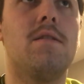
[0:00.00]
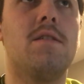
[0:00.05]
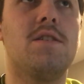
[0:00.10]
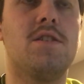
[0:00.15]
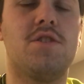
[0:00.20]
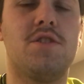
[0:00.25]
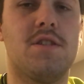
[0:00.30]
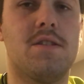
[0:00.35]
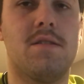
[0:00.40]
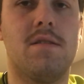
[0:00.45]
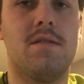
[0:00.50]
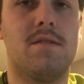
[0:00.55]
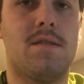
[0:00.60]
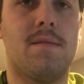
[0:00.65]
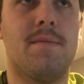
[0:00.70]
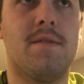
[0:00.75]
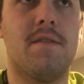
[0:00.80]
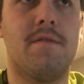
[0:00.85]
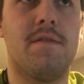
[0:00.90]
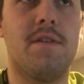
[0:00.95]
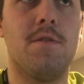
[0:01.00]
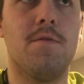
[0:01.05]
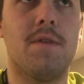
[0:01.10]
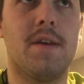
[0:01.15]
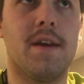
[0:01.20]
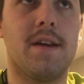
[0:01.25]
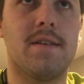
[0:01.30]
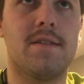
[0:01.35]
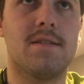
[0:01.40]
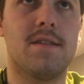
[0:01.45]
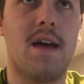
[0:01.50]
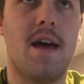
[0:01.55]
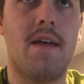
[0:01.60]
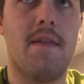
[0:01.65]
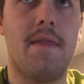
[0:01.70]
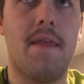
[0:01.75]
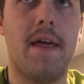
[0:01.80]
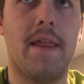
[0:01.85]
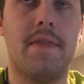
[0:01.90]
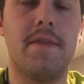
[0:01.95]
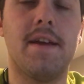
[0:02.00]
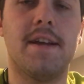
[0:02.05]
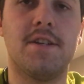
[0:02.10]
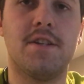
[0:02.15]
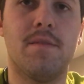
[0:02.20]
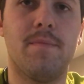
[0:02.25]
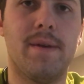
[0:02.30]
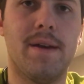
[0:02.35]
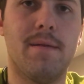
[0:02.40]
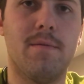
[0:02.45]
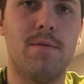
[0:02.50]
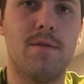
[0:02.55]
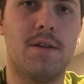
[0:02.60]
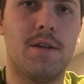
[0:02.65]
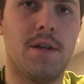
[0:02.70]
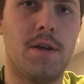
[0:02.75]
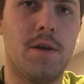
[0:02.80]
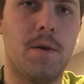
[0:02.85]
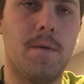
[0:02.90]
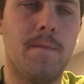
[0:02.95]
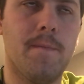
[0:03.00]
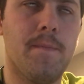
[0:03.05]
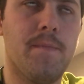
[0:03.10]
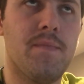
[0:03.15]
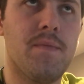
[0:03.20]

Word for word: These are just some of the few things that, that they should be able to do.